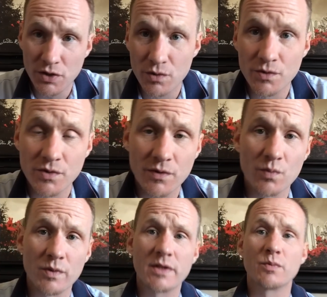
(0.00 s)
yuzu, the
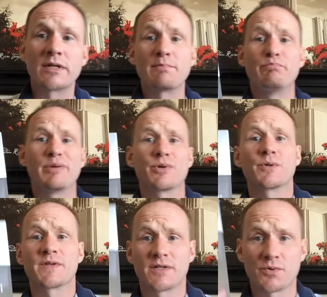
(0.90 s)
really, really
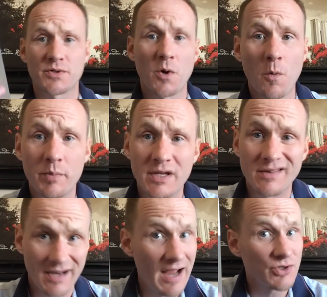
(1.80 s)
bitter citrus
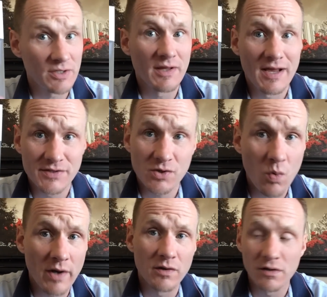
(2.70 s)
opening that actually lasts
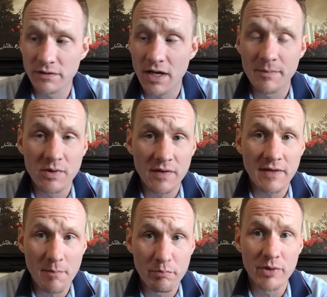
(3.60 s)
quite a long time. You get
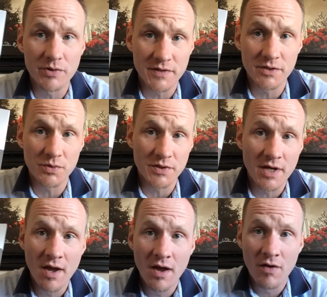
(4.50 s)
that bitter citrus
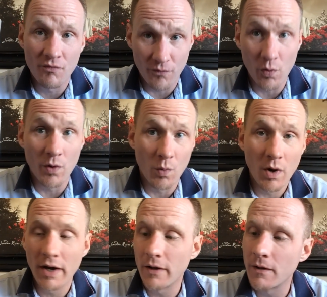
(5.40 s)
for a
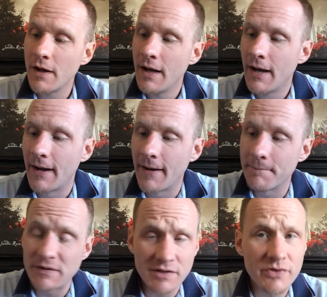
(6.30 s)
while.
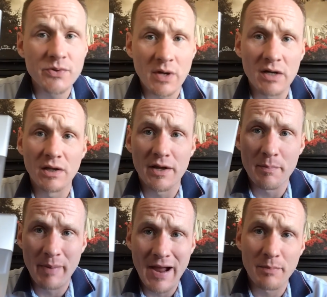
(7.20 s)
Um, it's also got a lot
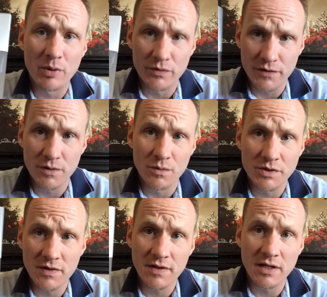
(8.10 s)
of backbone too,
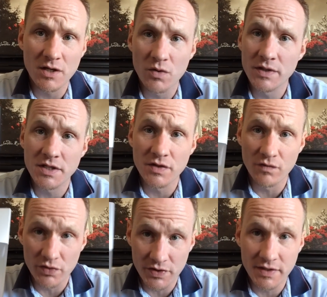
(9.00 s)
which I think increases the
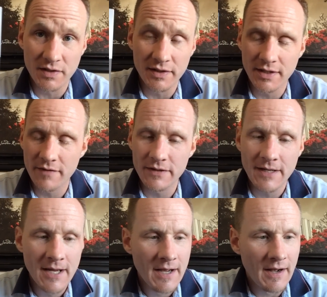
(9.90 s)
versatility of it.
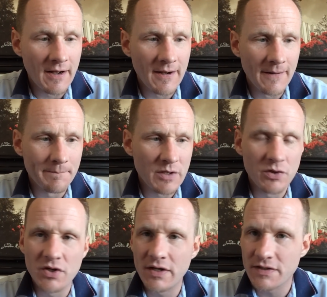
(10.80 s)
Um, you
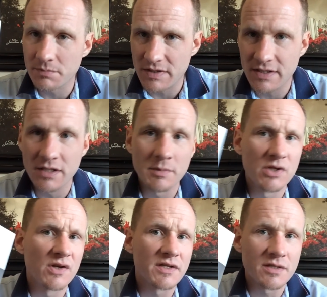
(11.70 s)
know, you get some
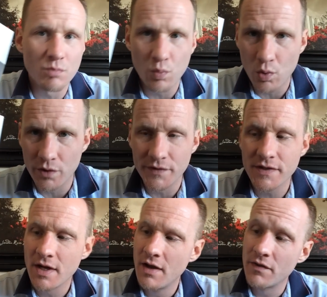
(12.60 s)
cinnamon, you get some
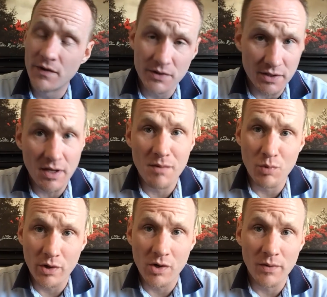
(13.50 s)
woods. There's a lot
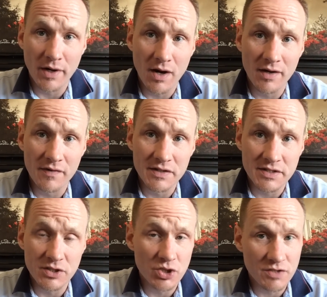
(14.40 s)
more going on in this
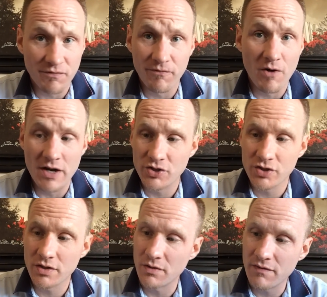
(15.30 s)
than just
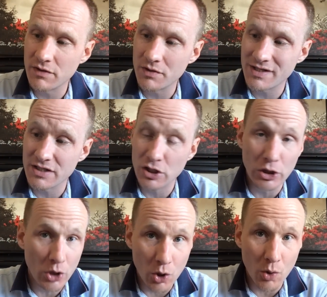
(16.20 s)
fresh. So even though it says
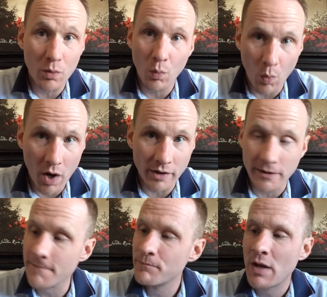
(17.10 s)
low
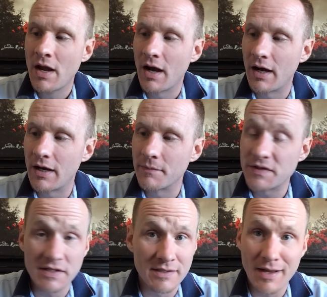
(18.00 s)
water, um,
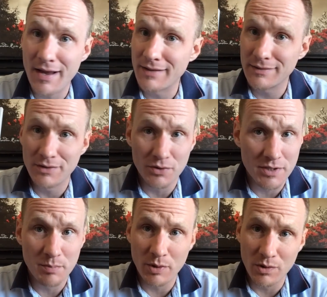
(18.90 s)
this is not your
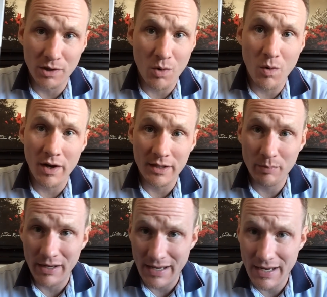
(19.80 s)
typical
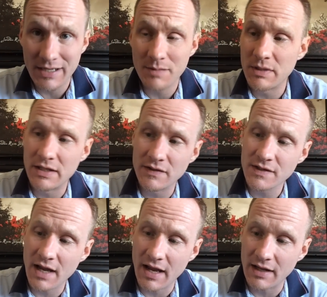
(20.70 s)
aquatic by any
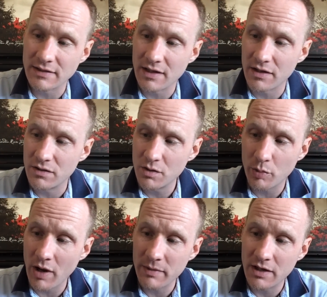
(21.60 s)
means, and uh, you can
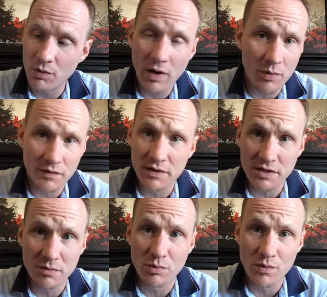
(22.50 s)
probably get away with
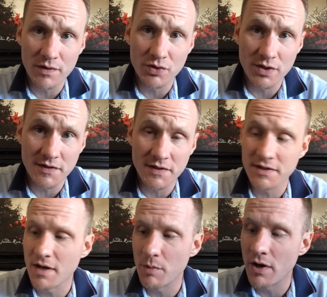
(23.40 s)
this in more than just the
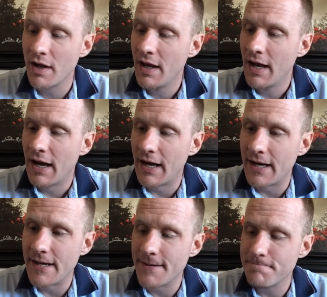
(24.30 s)
summer.
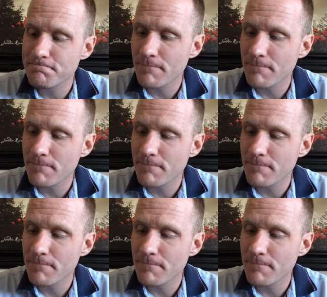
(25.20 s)
Uh,